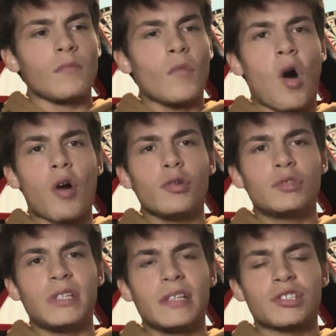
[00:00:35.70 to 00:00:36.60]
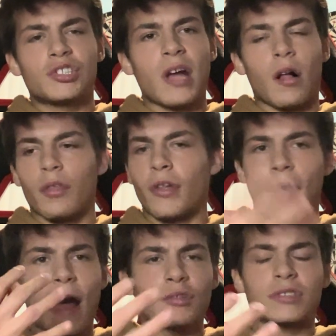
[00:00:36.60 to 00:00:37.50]
all you see is a shell.
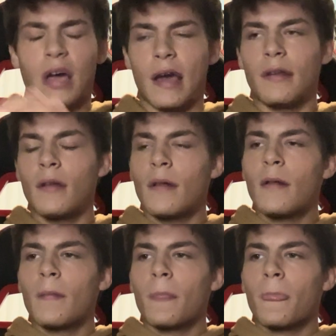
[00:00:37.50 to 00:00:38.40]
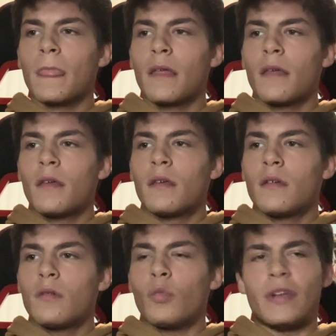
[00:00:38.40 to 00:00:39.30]
They're outside.
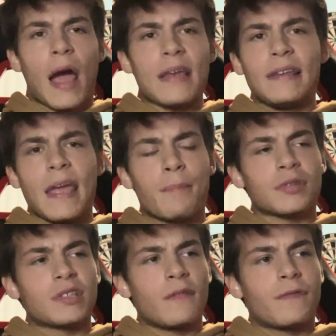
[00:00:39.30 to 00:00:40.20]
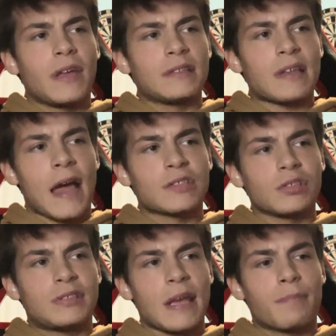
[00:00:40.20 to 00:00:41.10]
When 98% of things that
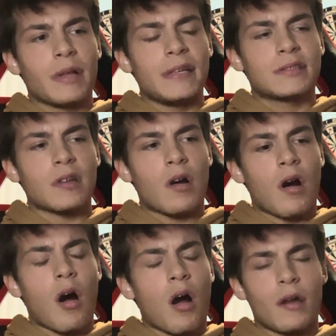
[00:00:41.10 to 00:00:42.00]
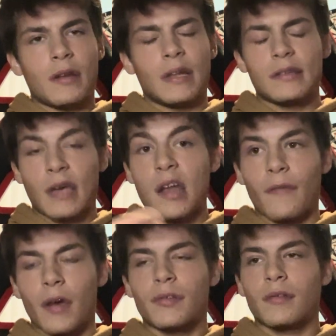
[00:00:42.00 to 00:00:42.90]
actually take place on inside
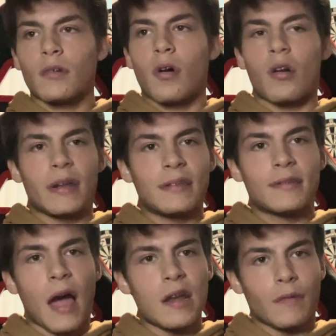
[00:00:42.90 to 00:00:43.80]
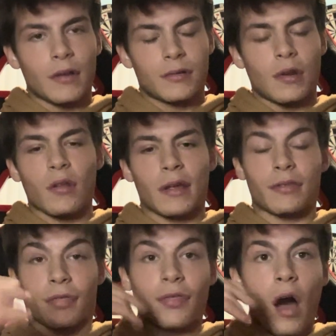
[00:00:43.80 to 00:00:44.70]
of us are inside of us, like
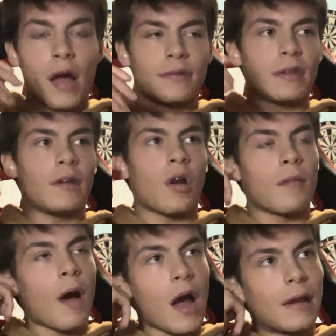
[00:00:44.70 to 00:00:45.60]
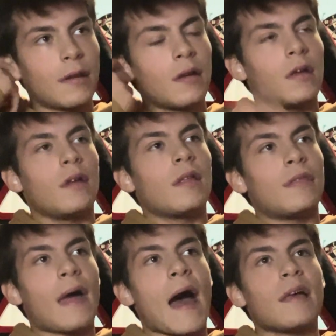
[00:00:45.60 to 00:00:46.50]
the thoughts and our mind,
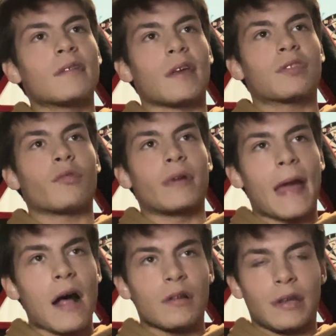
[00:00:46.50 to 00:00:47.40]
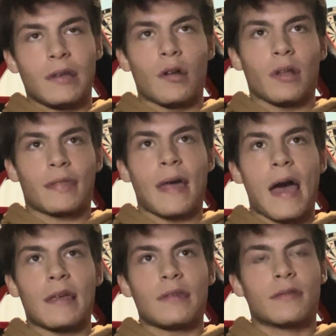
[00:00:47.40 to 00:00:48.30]
that is like the reality, like
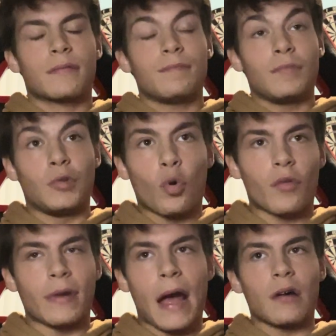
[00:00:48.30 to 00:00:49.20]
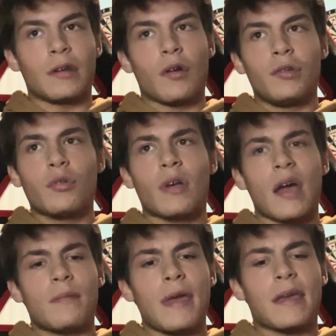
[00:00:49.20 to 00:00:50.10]
that is your reality, and you can
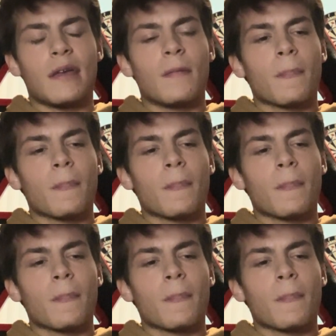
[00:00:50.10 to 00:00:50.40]
kind of make it